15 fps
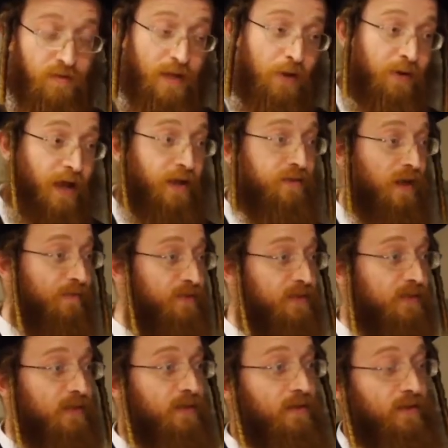Now again,
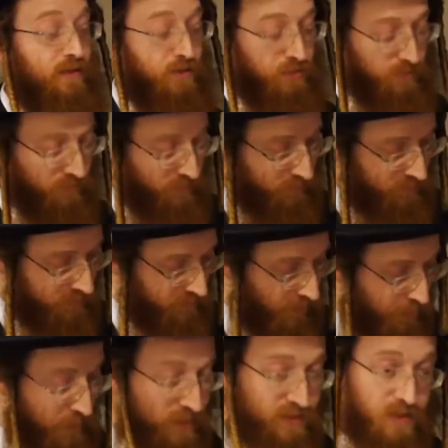obviously,
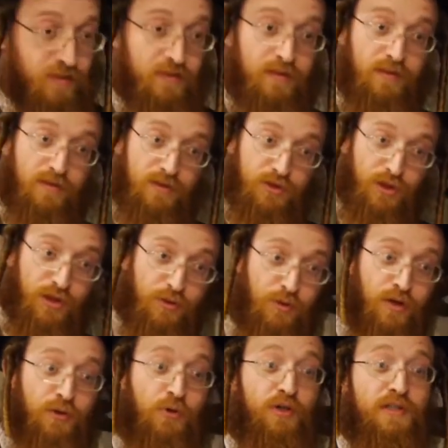there are things that Shulchan
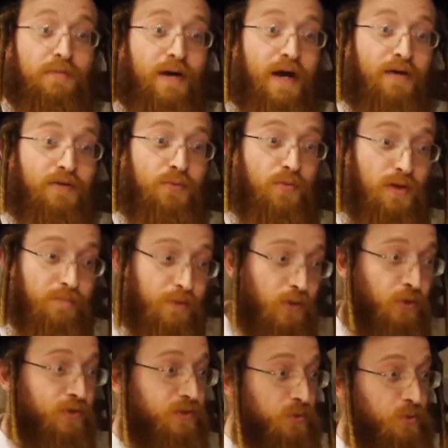Aruch talks about, what
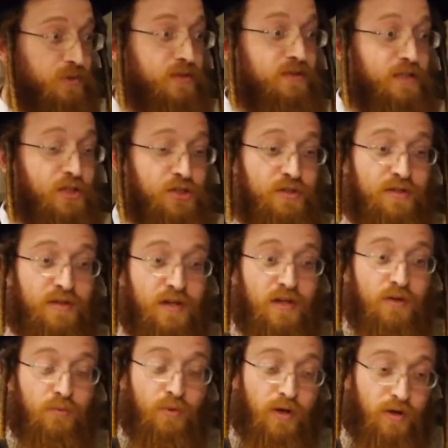belongs to whose decision,
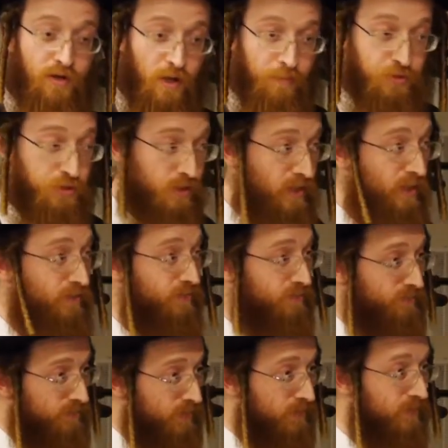where a couple should
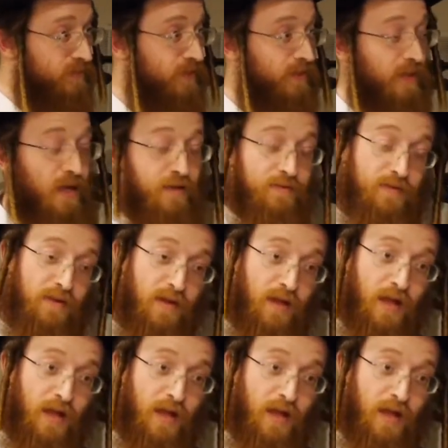live, and things like that.